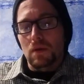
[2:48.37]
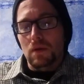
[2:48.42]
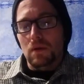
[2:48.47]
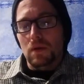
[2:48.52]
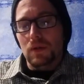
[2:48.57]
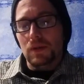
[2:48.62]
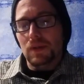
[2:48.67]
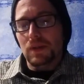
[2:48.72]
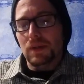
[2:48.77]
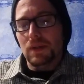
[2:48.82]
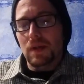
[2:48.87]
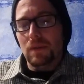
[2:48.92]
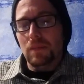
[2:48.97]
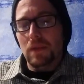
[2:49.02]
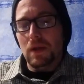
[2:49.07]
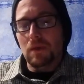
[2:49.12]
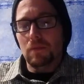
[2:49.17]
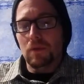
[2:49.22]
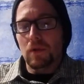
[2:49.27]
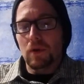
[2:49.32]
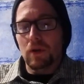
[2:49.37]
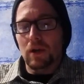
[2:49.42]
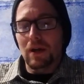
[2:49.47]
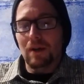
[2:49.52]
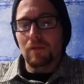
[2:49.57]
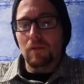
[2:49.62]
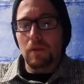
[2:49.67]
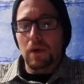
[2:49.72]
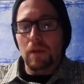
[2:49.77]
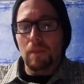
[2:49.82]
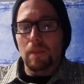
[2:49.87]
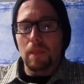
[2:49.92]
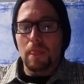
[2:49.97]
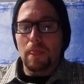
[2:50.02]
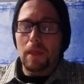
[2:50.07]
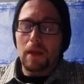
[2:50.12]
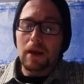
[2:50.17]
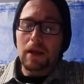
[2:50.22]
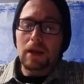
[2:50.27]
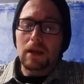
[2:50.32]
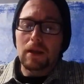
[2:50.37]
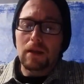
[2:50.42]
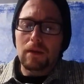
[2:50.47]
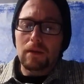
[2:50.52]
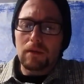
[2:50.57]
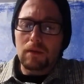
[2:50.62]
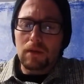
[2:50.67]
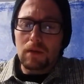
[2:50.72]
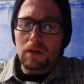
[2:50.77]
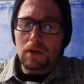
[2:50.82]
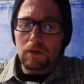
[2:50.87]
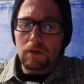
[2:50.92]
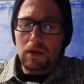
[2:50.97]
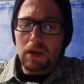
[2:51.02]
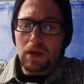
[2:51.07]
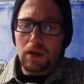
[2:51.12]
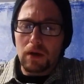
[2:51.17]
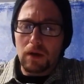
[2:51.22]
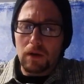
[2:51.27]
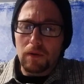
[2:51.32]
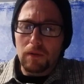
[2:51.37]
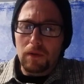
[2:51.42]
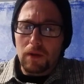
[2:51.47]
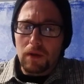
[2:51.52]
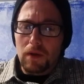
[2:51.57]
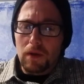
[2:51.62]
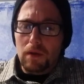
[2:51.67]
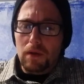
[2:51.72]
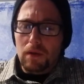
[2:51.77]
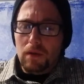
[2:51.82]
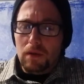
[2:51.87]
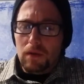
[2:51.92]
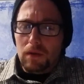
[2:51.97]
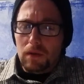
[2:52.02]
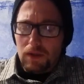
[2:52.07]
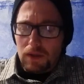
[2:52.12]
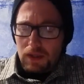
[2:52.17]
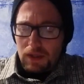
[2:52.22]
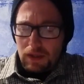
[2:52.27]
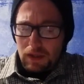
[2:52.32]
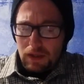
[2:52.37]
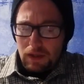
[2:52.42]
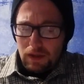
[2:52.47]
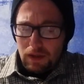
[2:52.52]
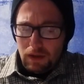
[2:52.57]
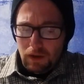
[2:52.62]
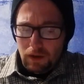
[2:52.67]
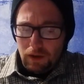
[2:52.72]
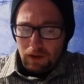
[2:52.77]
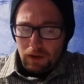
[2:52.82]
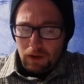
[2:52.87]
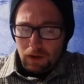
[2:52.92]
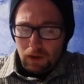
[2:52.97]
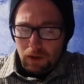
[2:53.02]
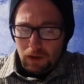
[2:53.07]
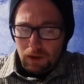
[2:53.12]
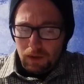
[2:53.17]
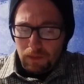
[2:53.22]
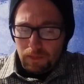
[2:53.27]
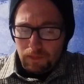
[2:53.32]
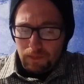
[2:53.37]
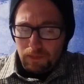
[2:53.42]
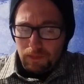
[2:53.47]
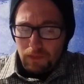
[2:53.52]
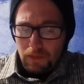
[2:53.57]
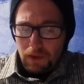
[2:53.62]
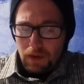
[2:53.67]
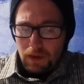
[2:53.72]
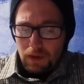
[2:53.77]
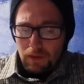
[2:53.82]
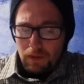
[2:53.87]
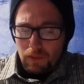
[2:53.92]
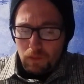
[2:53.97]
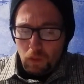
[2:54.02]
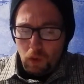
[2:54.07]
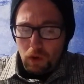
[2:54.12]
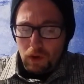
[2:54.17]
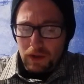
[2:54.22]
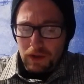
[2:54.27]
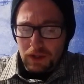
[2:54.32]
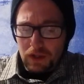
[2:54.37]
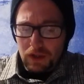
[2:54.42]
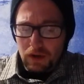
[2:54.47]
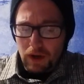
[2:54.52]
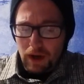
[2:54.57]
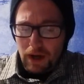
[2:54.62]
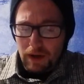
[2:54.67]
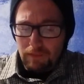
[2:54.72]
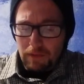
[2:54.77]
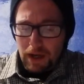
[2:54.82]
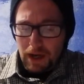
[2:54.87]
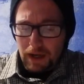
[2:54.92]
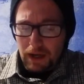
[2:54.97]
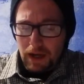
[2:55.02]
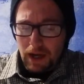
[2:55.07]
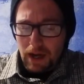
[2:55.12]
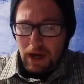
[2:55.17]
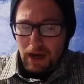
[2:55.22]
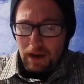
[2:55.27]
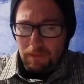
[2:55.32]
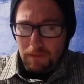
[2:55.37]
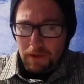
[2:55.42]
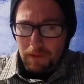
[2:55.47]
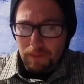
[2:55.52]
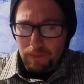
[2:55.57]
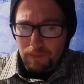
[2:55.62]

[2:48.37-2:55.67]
It's the same thing with our government. Like, here, this is an article, wariscrime.com.